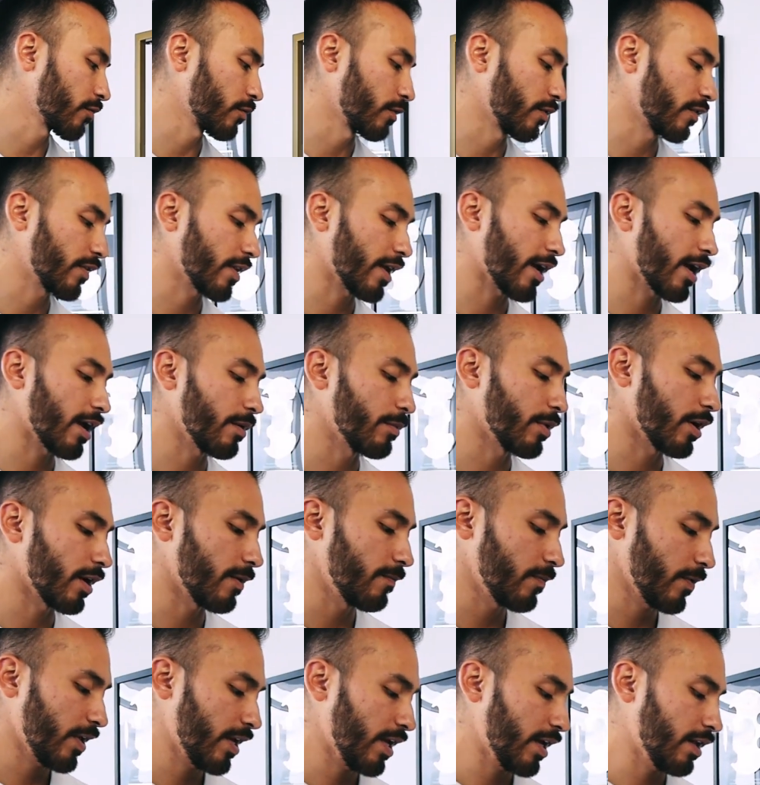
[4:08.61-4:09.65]
one today, but
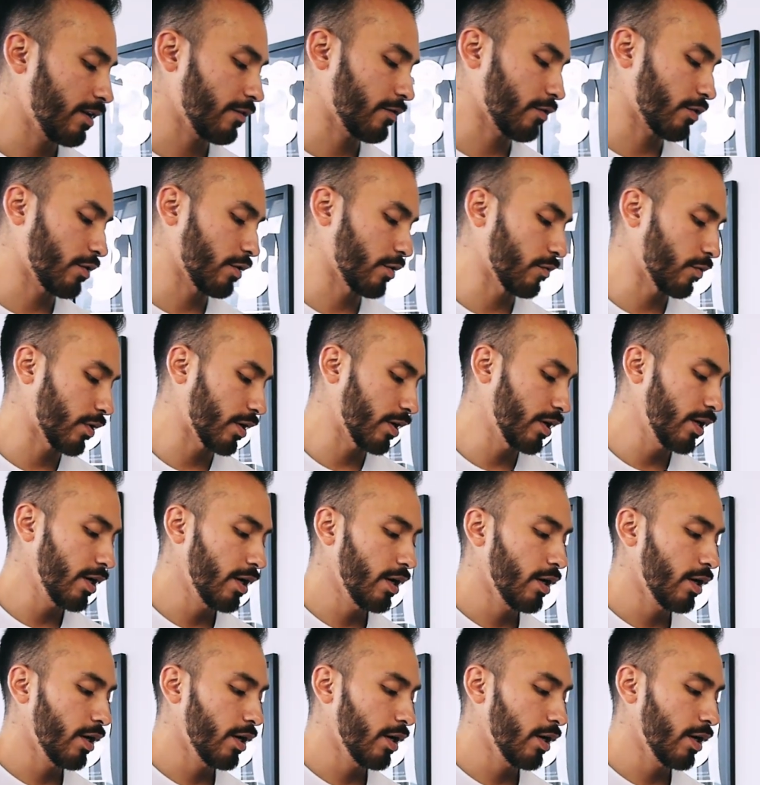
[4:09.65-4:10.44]
it is a good one.